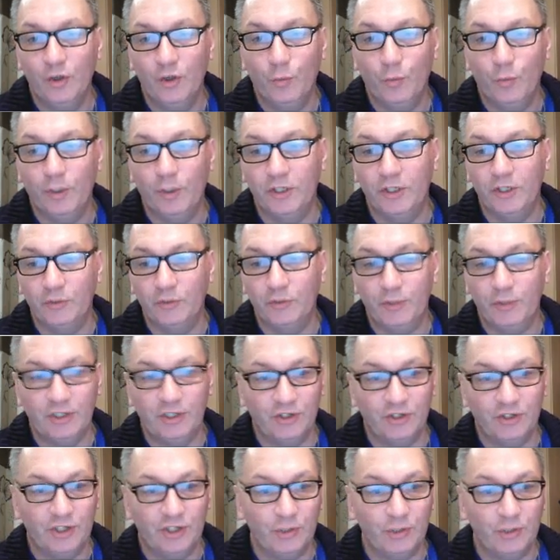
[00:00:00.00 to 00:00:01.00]
One of the
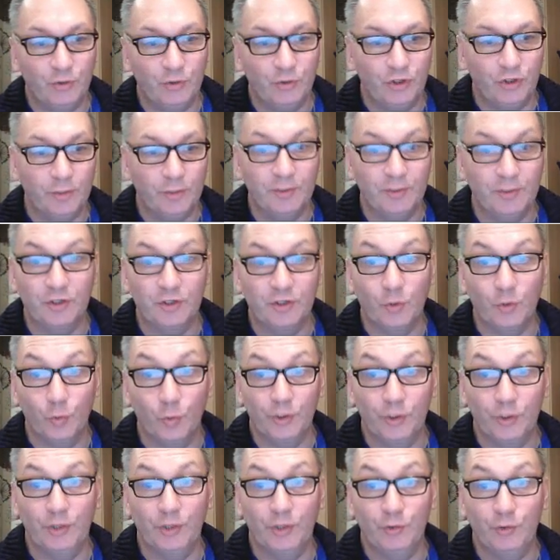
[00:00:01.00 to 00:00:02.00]
reasons YouTube is called
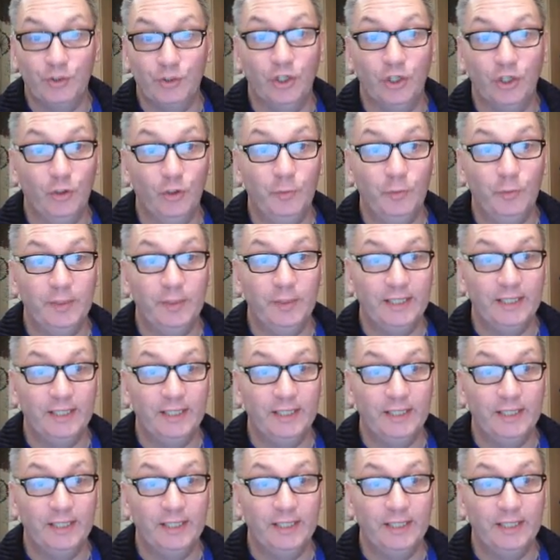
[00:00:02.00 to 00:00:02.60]
YouTube